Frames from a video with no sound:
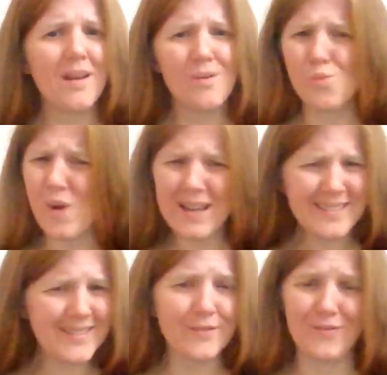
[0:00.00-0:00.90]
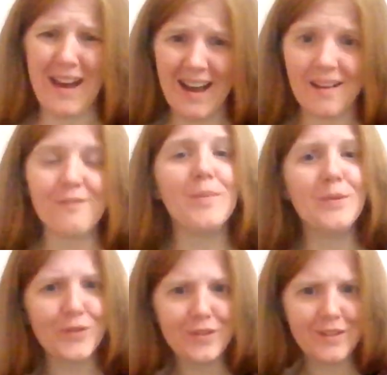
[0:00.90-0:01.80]
What? Va? Vad
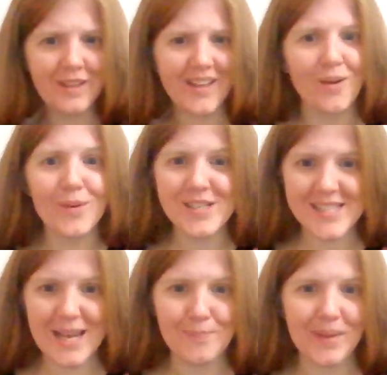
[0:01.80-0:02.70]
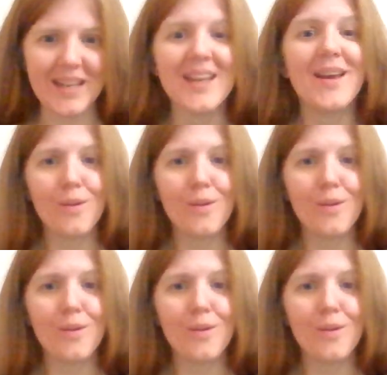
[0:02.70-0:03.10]
betyder det? What does that mean?